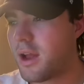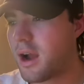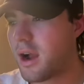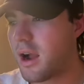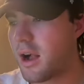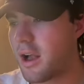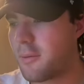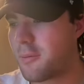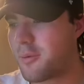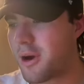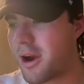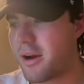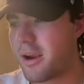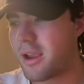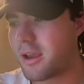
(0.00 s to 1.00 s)
And
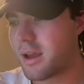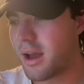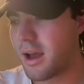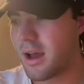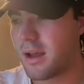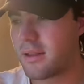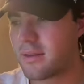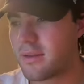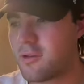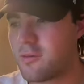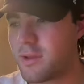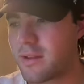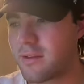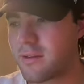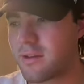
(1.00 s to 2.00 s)
Prairie, a
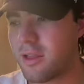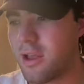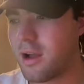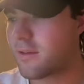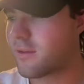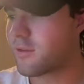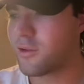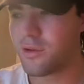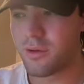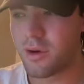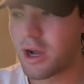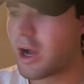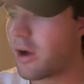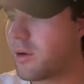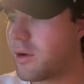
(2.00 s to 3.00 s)
team that's lost two in a
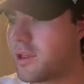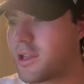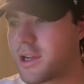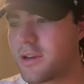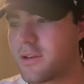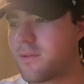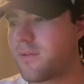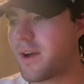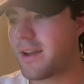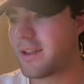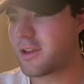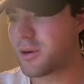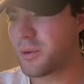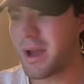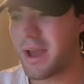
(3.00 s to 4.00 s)
row, looking to
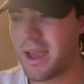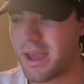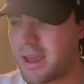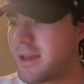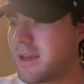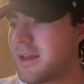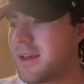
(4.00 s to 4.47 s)
find their way,